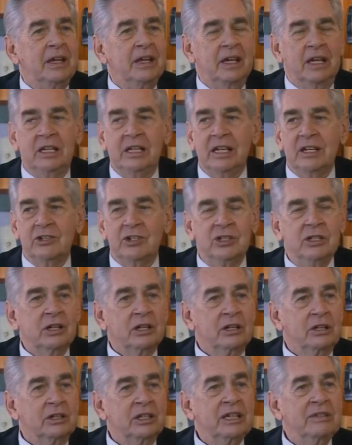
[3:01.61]
and he gets near
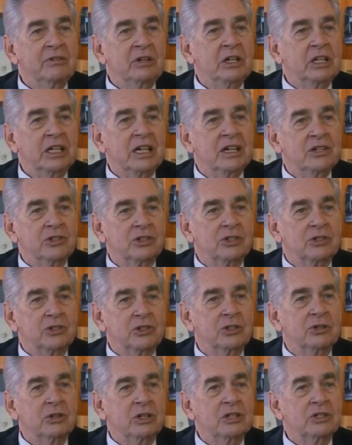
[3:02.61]
Cleveland, he asked the
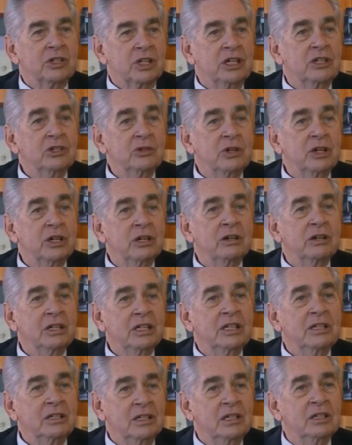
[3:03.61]
stewardess, can you hear
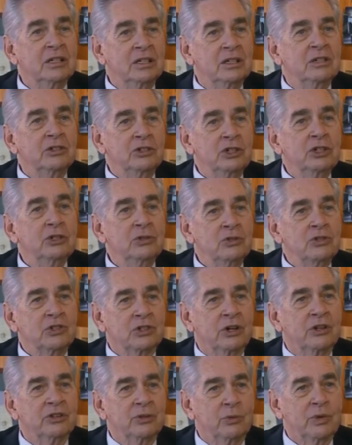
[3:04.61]
any news
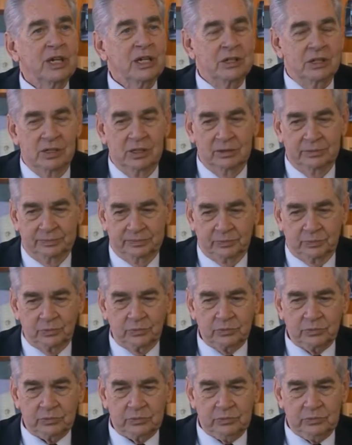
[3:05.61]
on the radio?
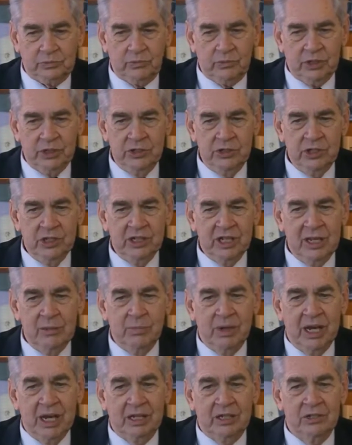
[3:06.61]
She came
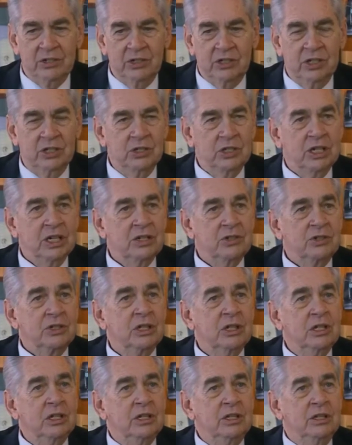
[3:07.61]
back and said, yes,
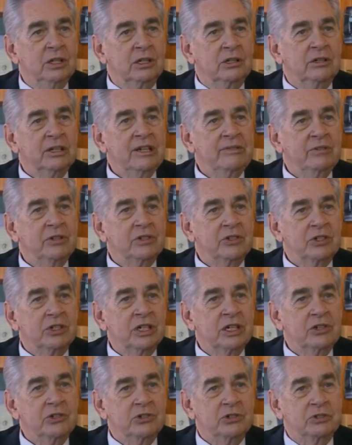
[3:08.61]
the Cleveland
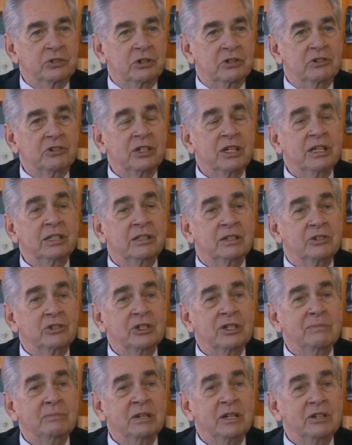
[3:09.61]
stations are saying that
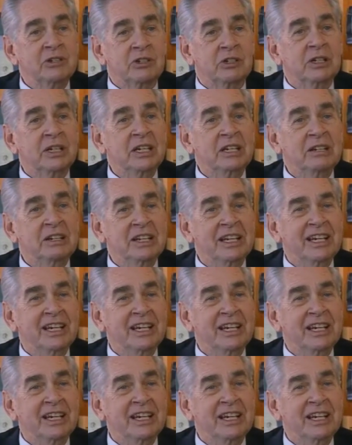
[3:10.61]
C B S laid an